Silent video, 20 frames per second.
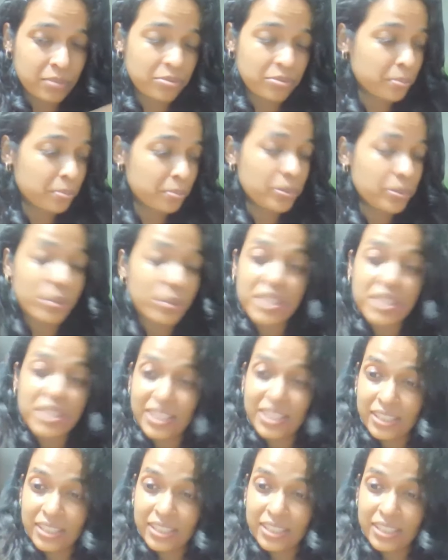for
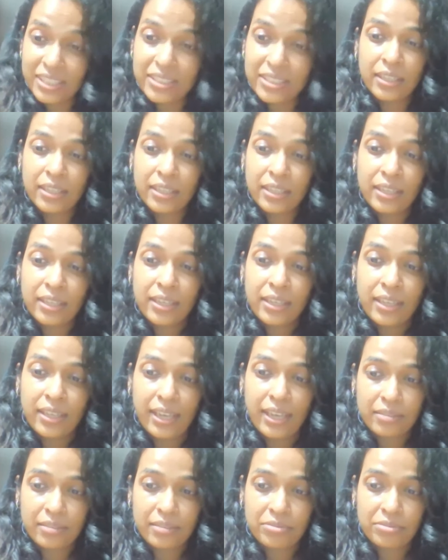protein intake
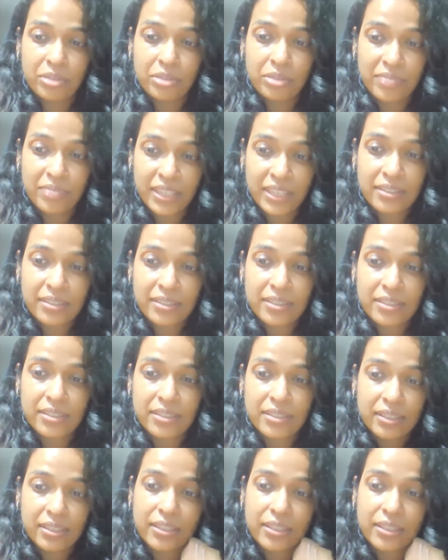and for weight,